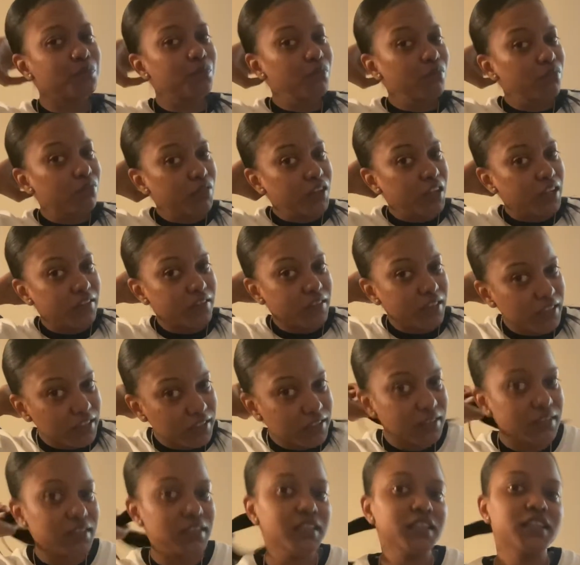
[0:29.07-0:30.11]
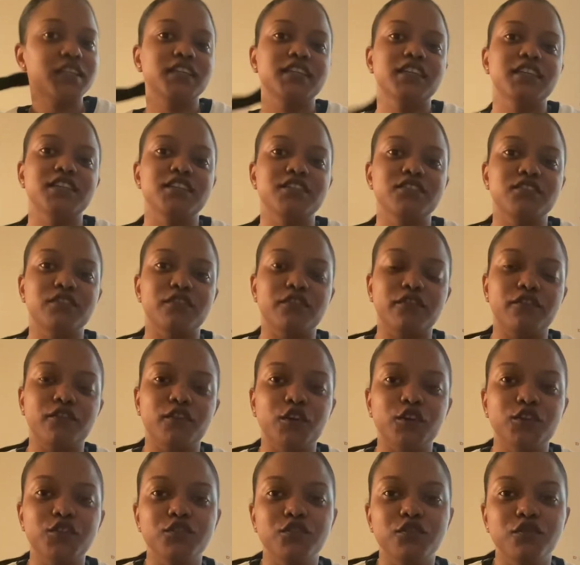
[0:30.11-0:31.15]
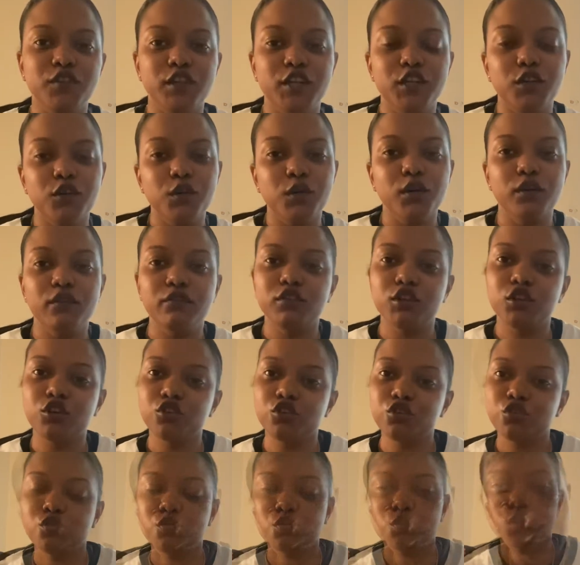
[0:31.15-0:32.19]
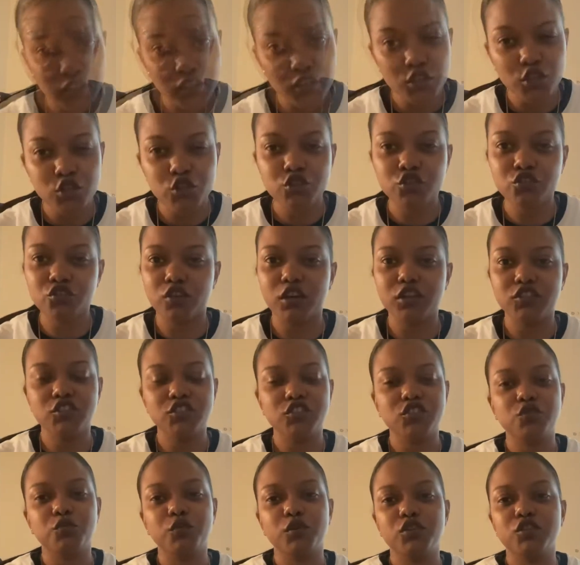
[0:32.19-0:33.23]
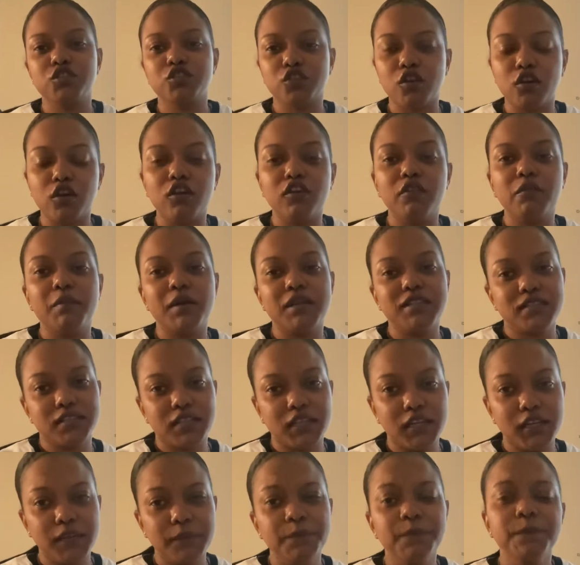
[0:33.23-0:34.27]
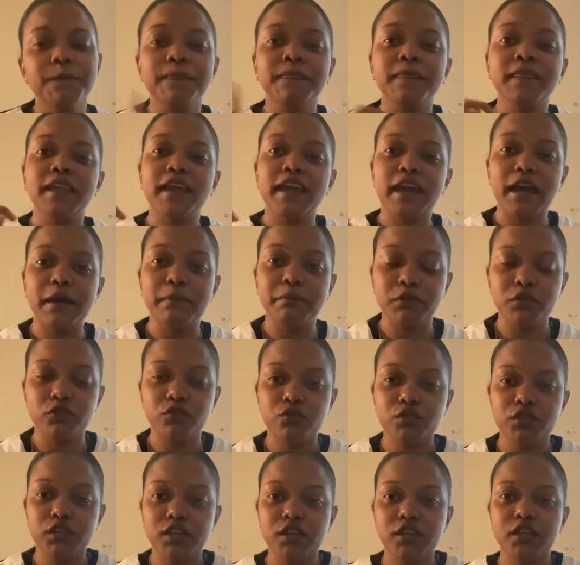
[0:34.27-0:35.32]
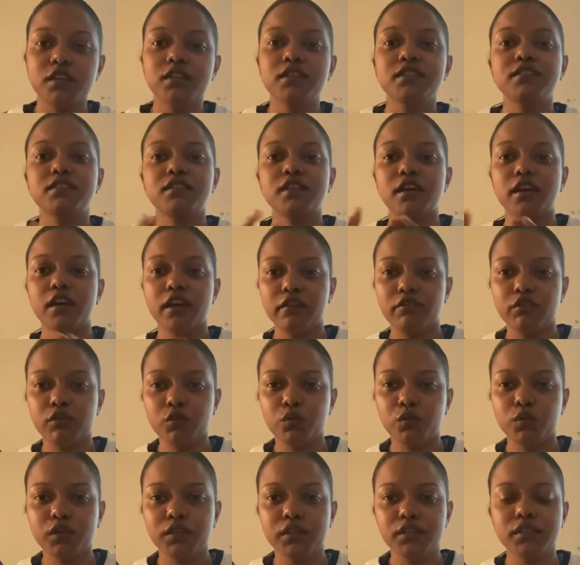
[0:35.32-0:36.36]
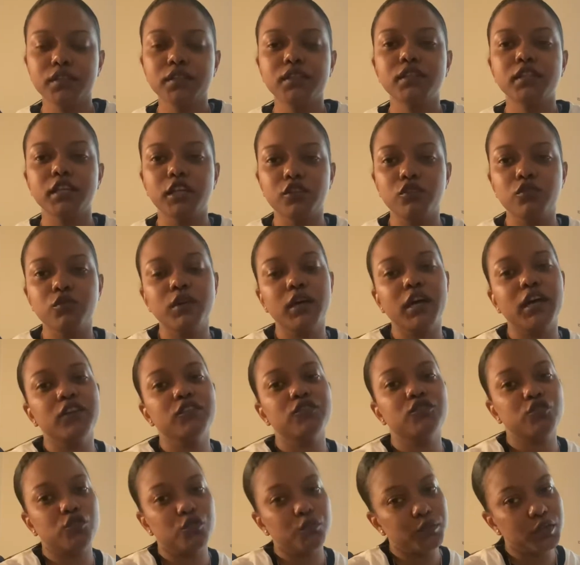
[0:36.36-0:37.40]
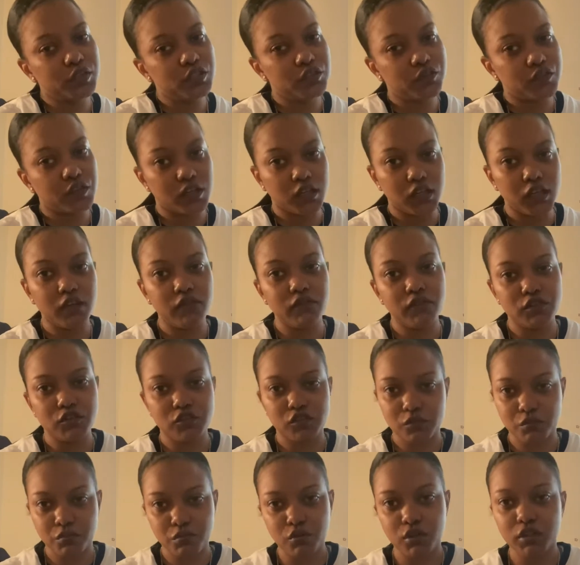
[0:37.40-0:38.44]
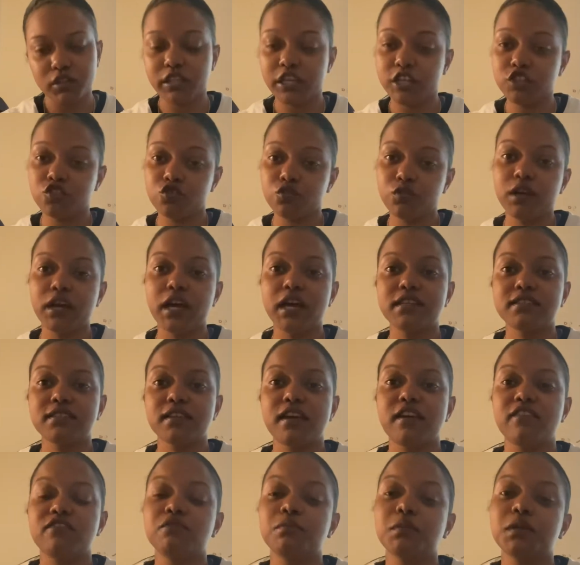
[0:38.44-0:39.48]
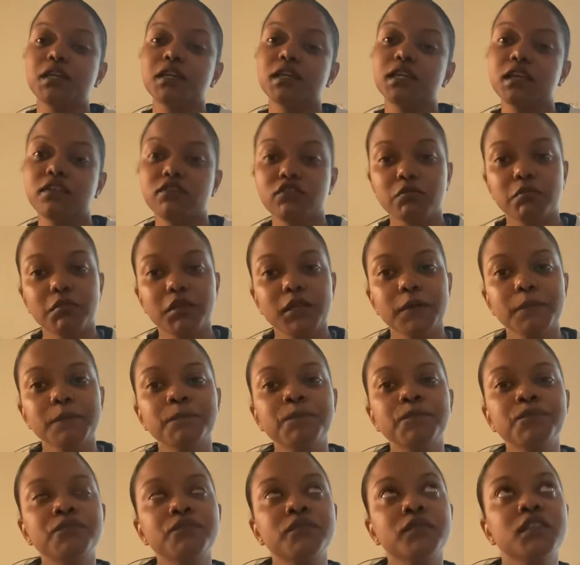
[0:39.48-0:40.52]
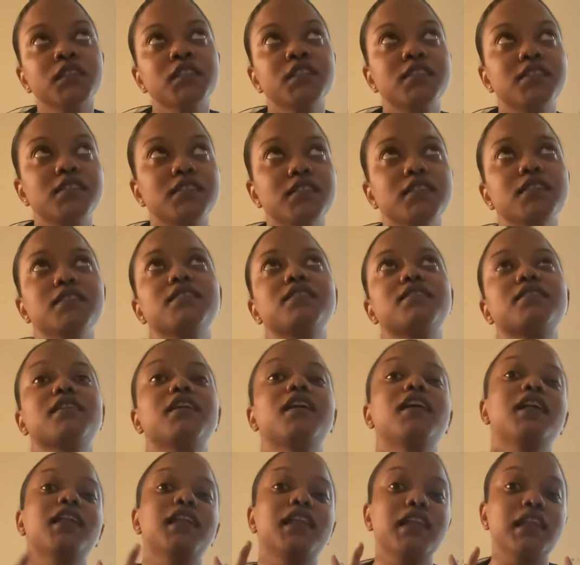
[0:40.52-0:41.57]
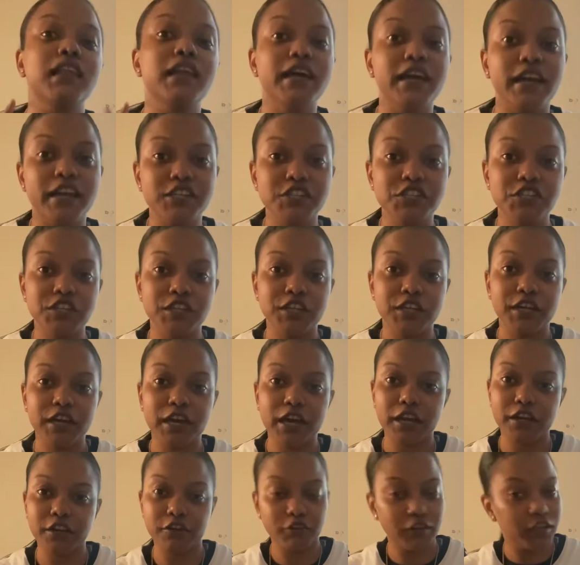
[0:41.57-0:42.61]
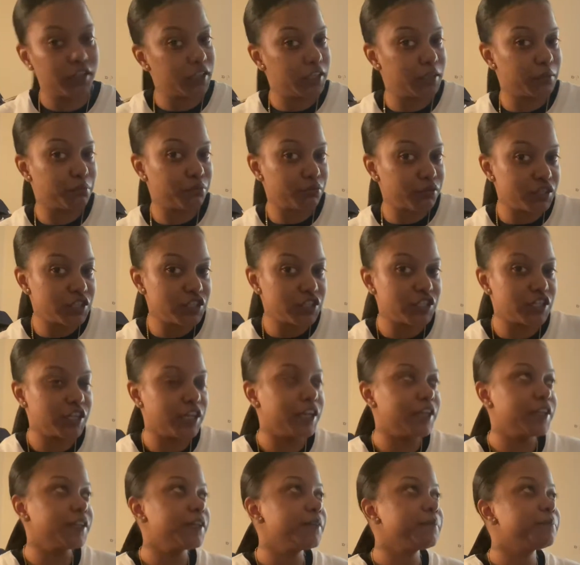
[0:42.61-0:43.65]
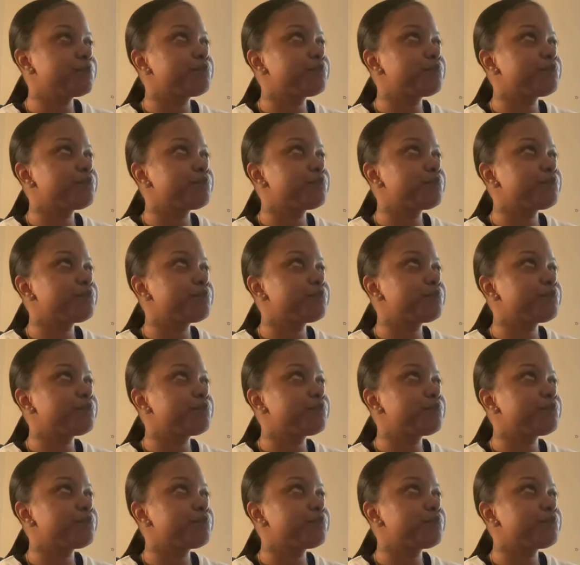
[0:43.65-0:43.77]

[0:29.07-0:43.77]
This is the first video of the new year. So I just want to start off by saying Happy New Year to everyone. Thank you guys so much for the love and the support that you guys have been giving me since last year. I greatly appreciate it.